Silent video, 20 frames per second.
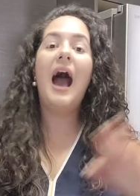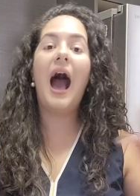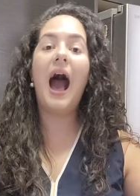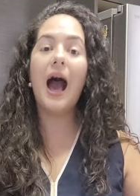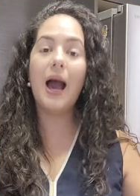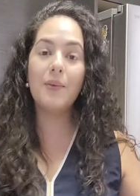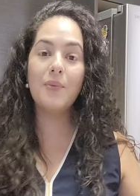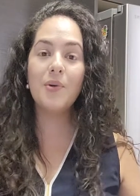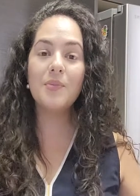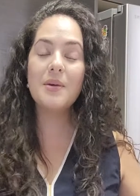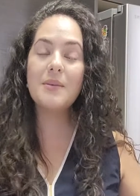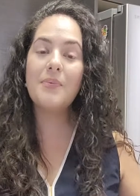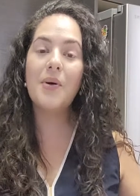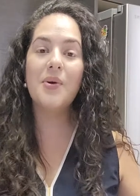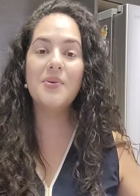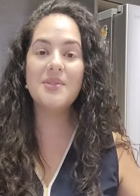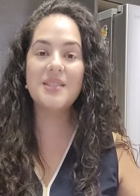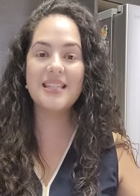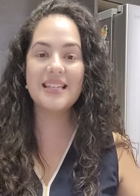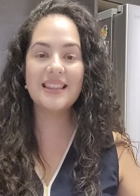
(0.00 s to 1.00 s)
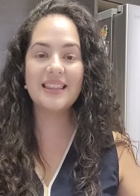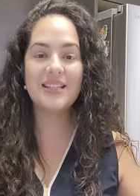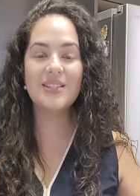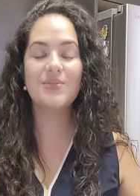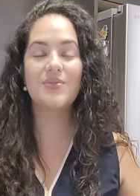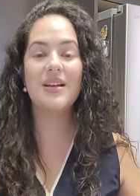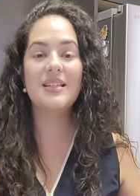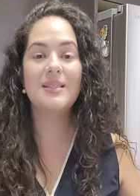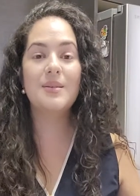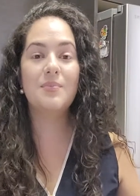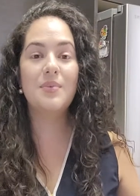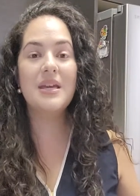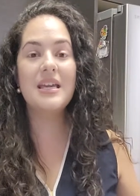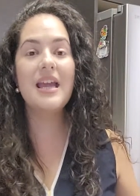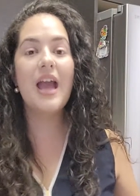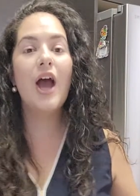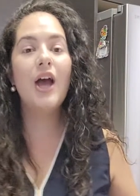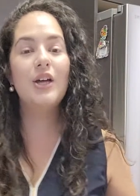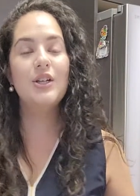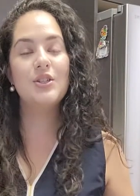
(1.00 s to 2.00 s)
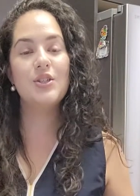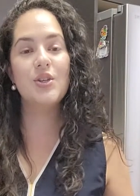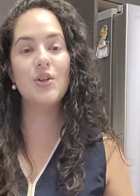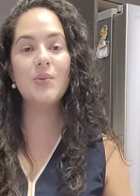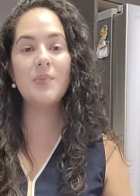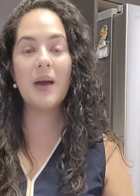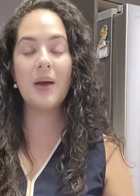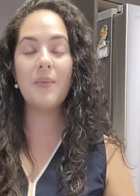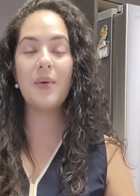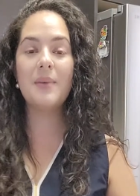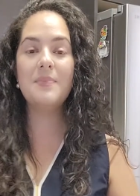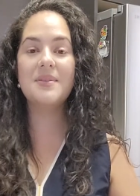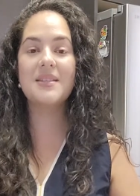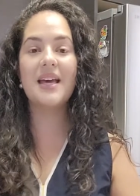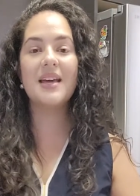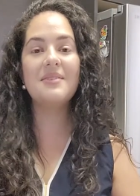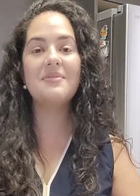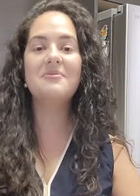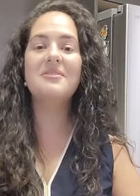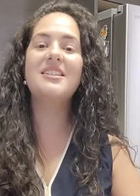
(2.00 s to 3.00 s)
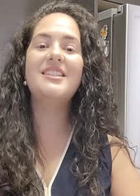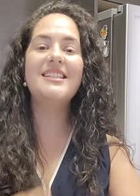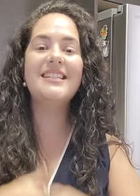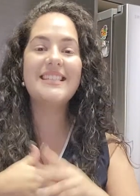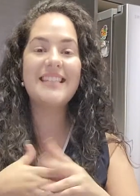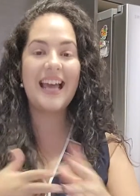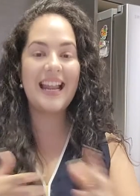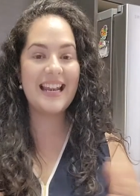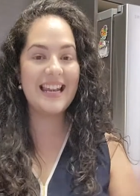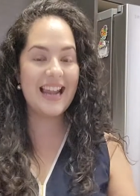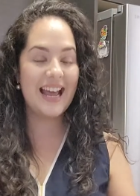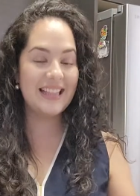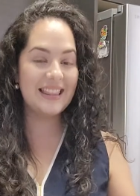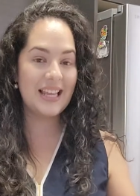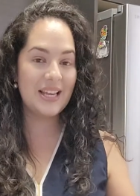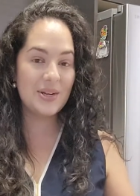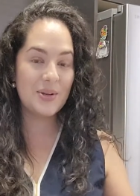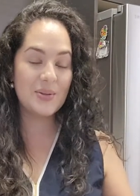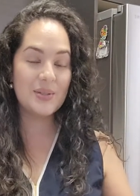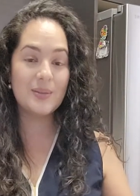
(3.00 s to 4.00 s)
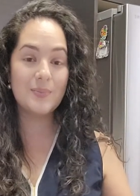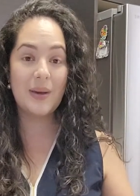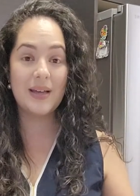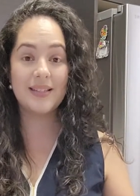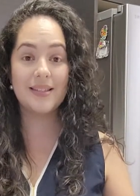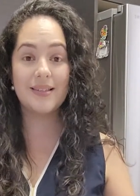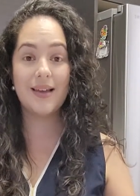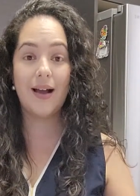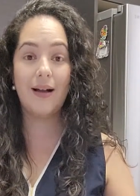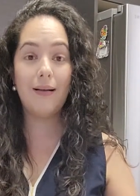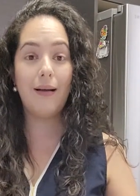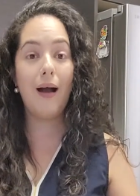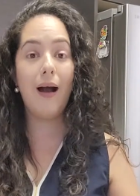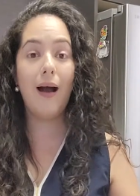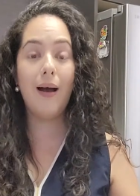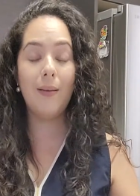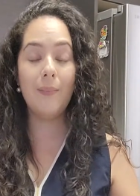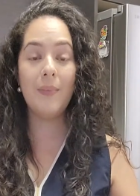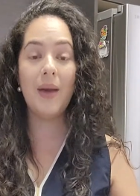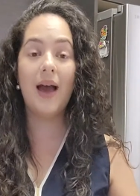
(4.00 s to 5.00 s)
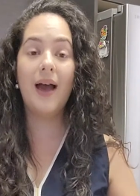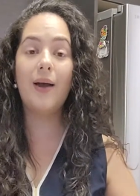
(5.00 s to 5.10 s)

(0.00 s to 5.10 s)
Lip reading: I will be posting this recipe to my website, which is nataknowsbest.com.